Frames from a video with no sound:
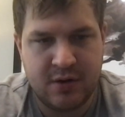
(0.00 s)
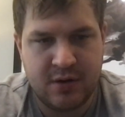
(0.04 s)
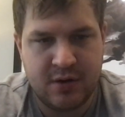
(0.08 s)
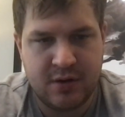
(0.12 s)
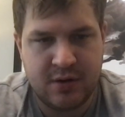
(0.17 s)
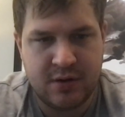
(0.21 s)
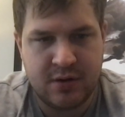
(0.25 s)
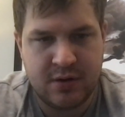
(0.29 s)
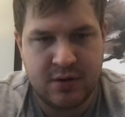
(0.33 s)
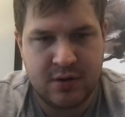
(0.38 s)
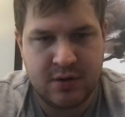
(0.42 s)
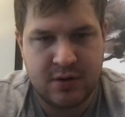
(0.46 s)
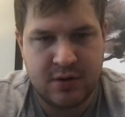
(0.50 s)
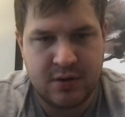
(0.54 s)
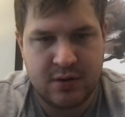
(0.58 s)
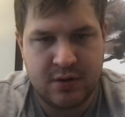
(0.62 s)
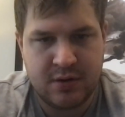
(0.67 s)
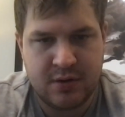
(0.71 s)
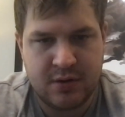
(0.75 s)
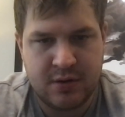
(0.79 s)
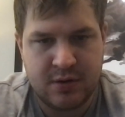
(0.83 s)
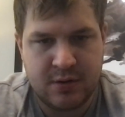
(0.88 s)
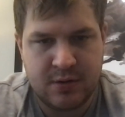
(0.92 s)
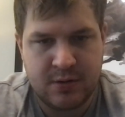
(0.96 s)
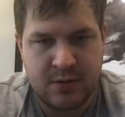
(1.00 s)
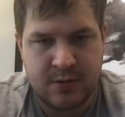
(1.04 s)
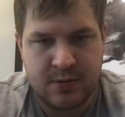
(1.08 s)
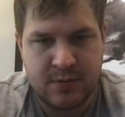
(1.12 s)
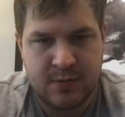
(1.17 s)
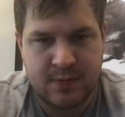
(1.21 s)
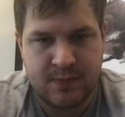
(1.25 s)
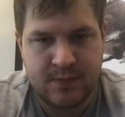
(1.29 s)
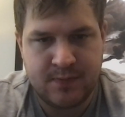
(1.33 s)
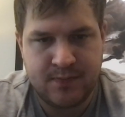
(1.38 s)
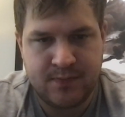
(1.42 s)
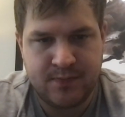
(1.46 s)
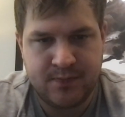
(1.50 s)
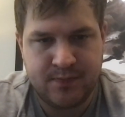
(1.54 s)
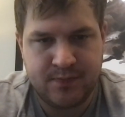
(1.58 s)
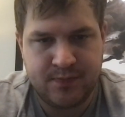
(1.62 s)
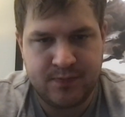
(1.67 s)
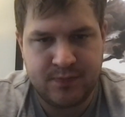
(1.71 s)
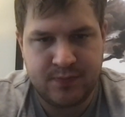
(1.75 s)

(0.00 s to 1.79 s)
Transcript: (no one is talking)